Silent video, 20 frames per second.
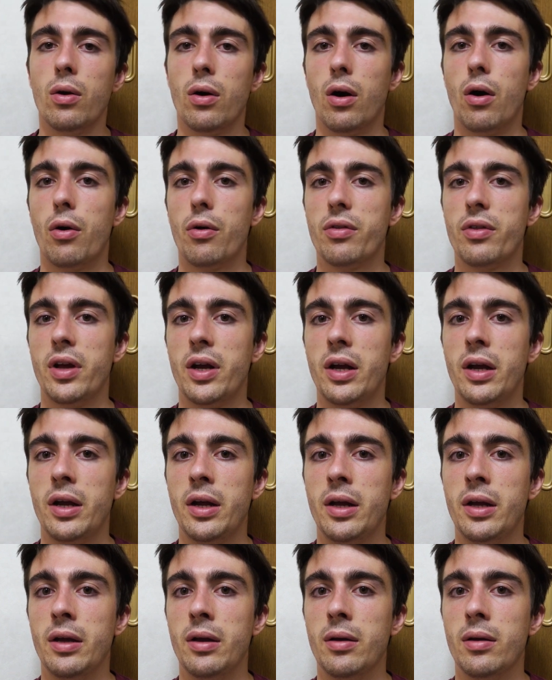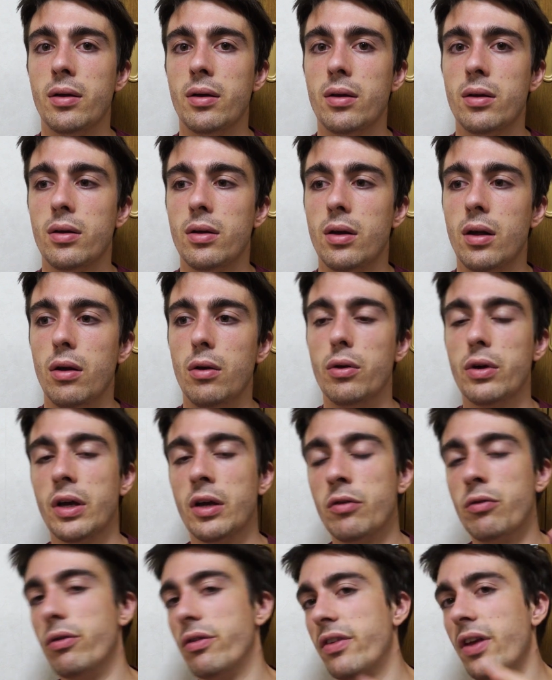Are they
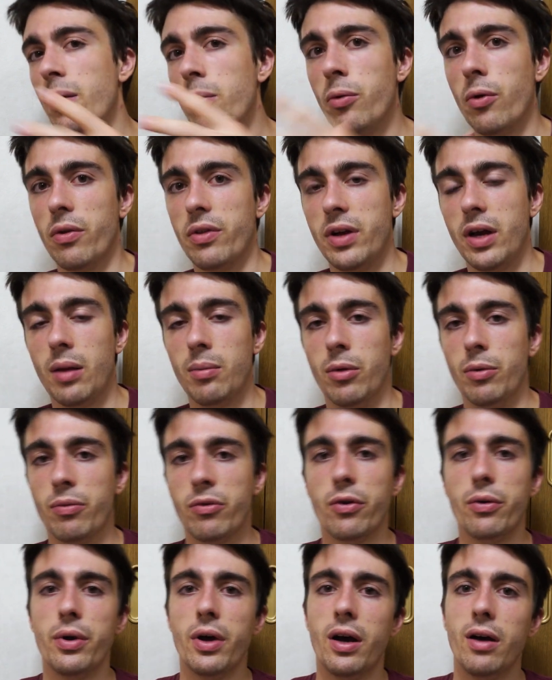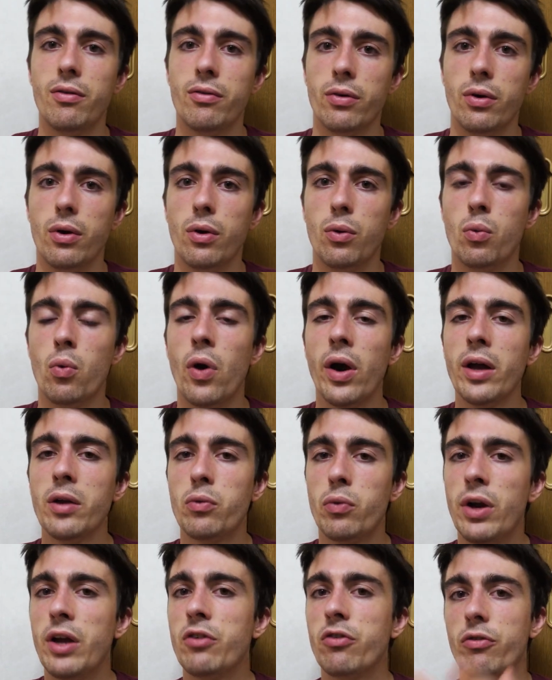looking to sample the album? So you have a wide
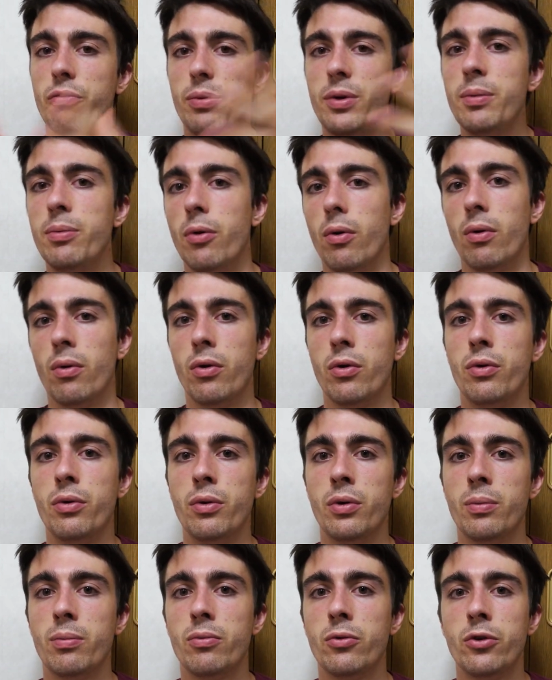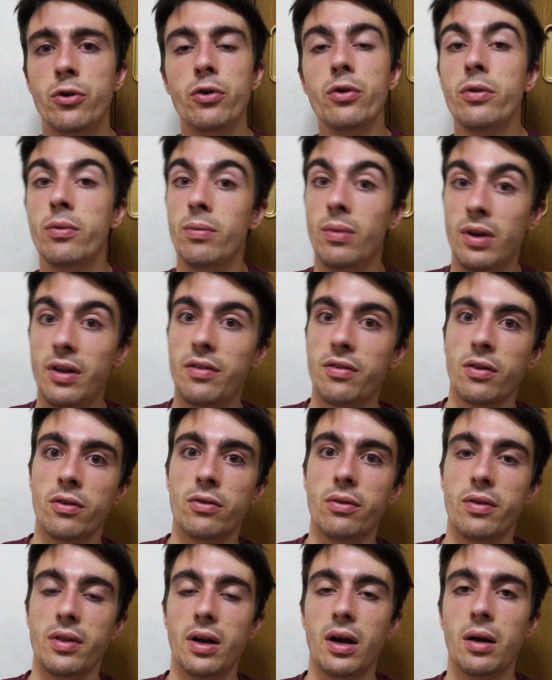range of people who could listen
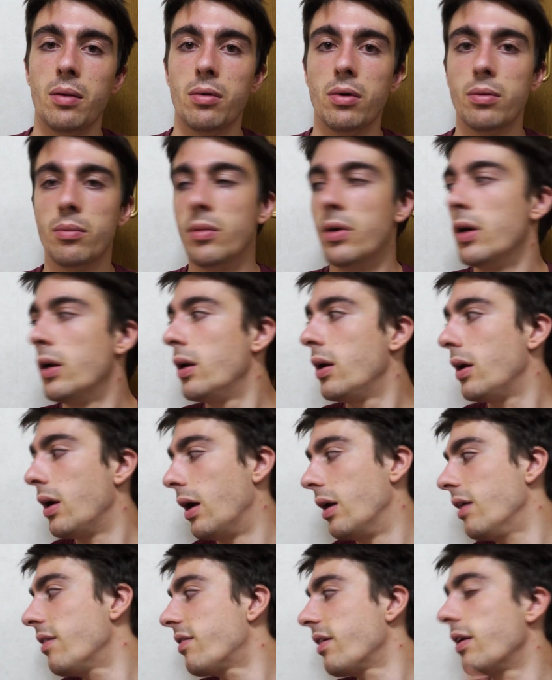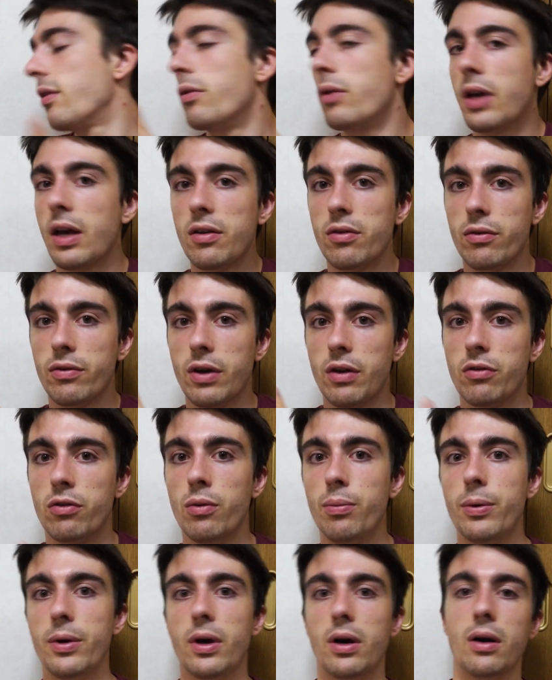to the album. And let's say in the case of
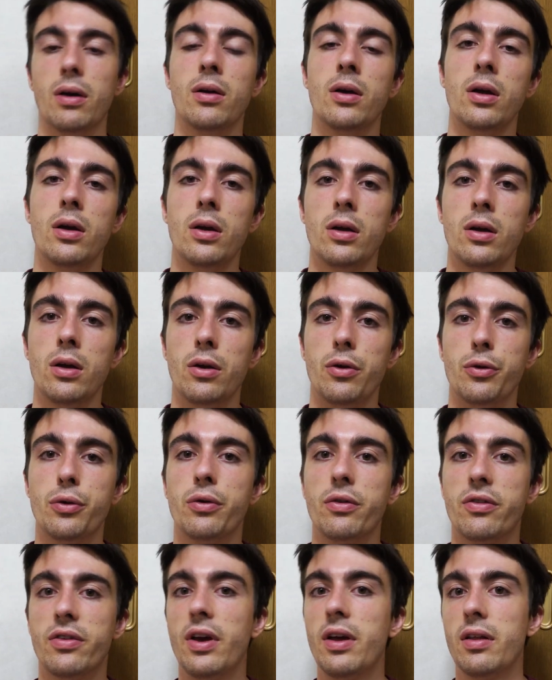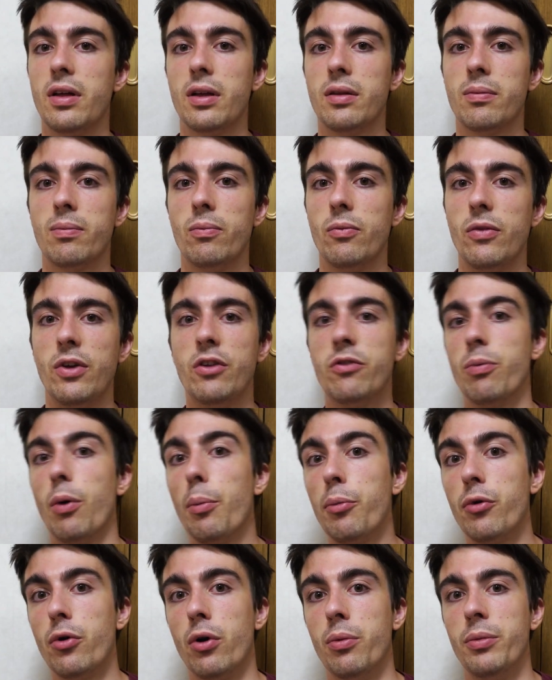Cassiopeia, you could say that it's
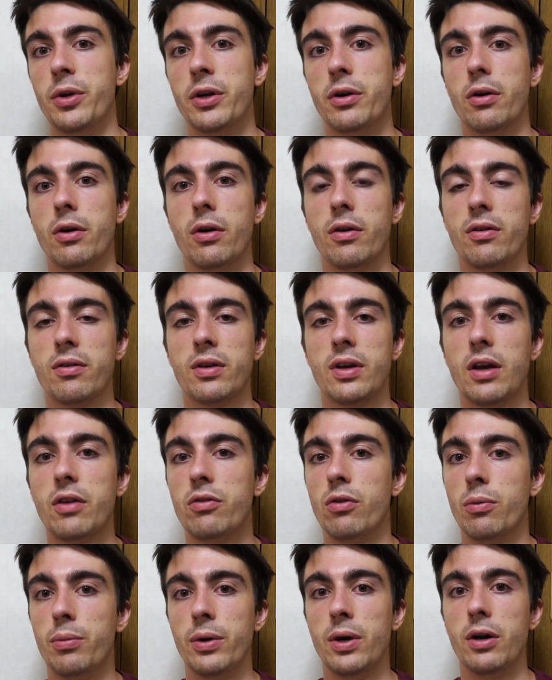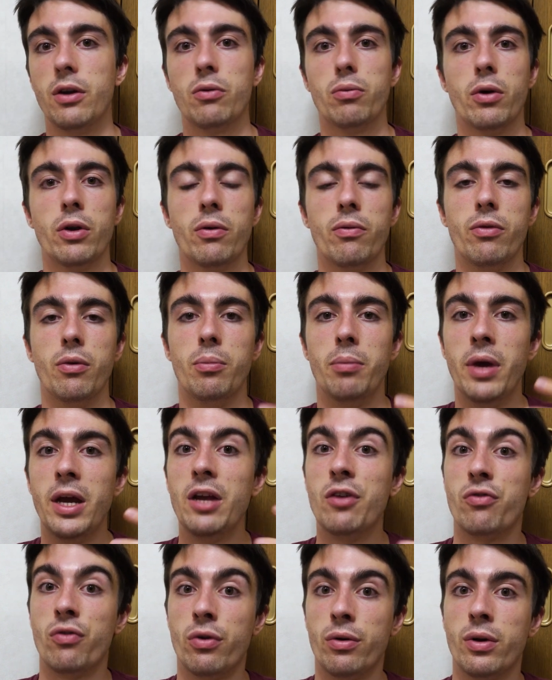popular because Cassiopeia is one of the
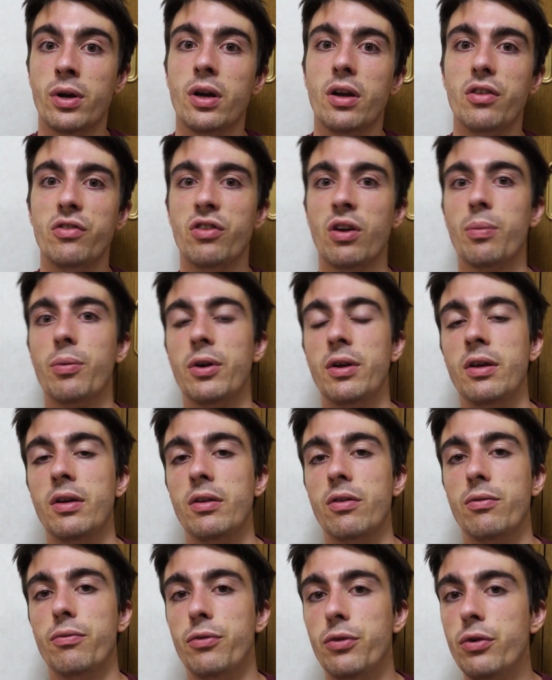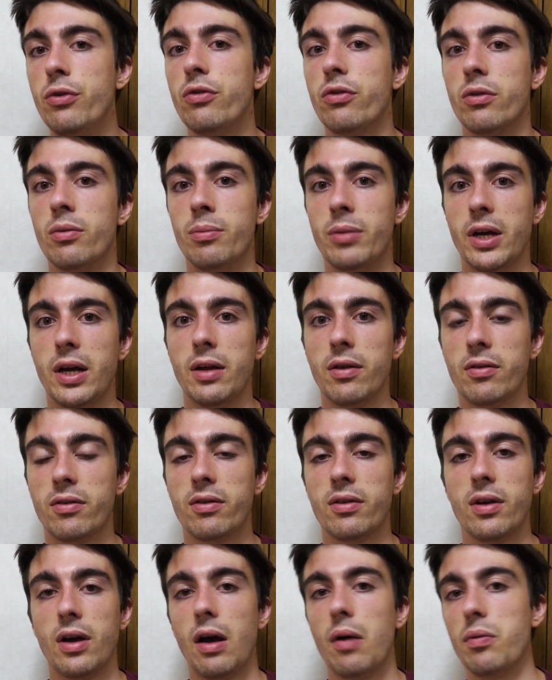major Japanese fusion
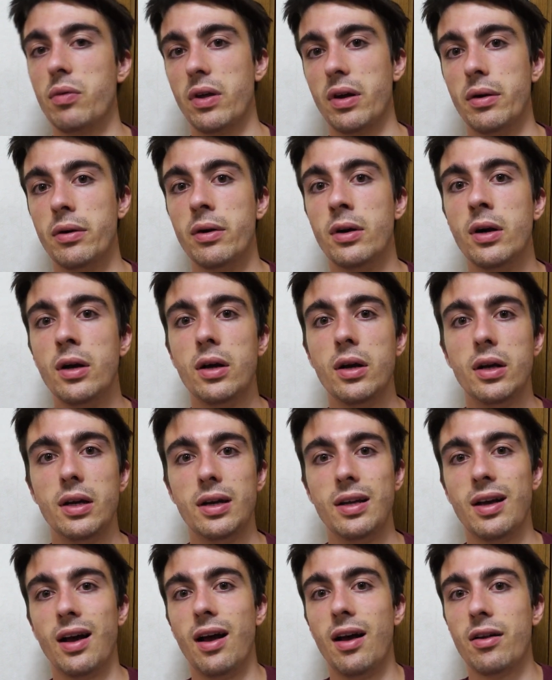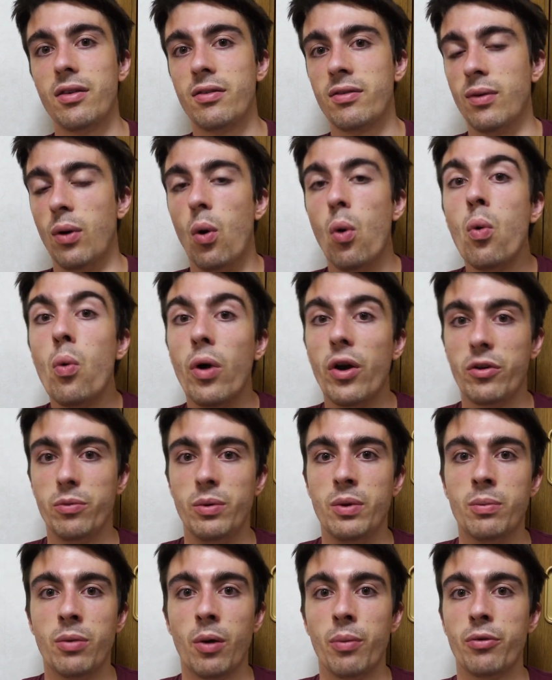bands out there. It has always
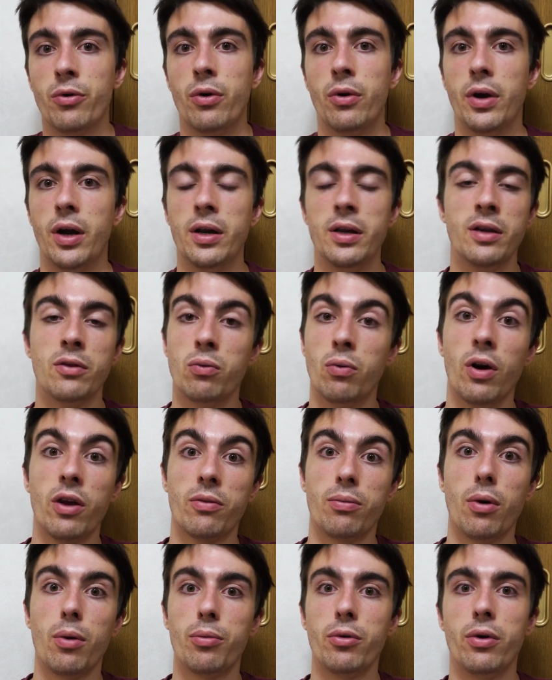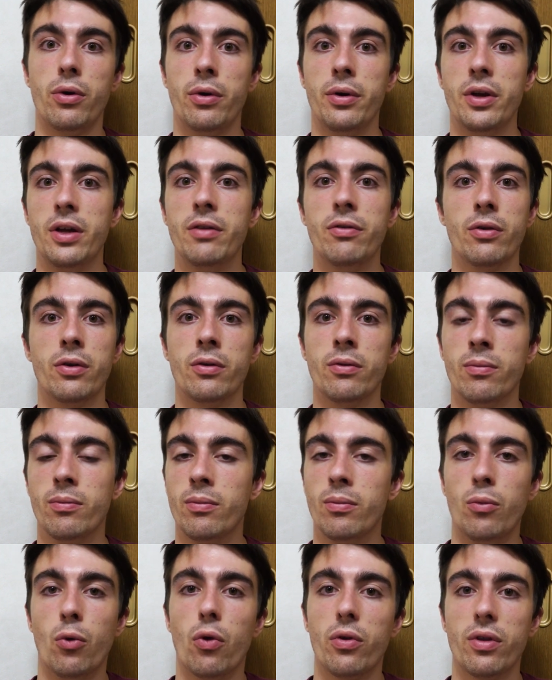been popular, and it was popular even
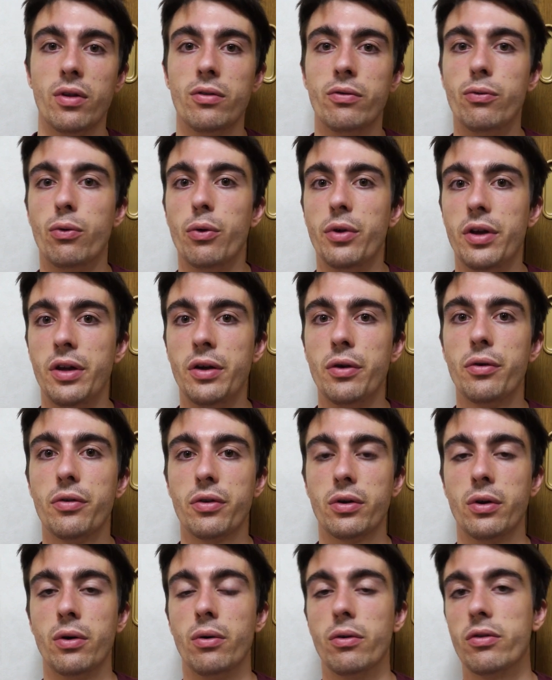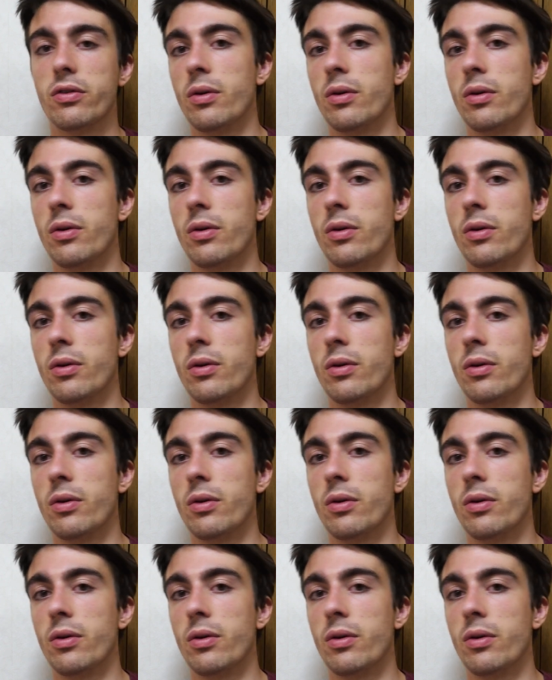more than 40 years ago.